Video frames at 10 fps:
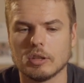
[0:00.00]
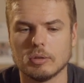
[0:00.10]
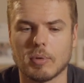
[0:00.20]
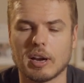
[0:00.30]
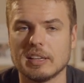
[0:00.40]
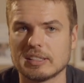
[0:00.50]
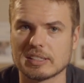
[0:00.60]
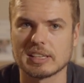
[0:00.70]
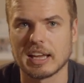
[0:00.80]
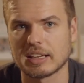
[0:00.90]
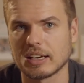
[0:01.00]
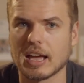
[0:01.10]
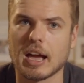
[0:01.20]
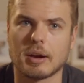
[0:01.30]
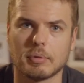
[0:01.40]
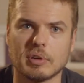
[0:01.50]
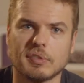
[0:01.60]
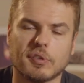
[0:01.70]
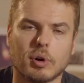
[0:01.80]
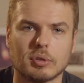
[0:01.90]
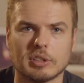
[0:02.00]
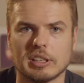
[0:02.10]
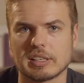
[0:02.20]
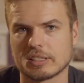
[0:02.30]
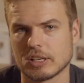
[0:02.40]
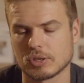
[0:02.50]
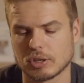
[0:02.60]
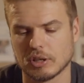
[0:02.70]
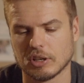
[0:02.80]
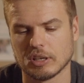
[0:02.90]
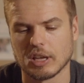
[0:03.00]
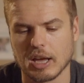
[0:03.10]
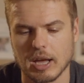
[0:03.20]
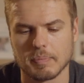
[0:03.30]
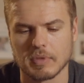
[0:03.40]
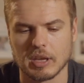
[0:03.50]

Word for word: you might need to take it out refold it etc and um,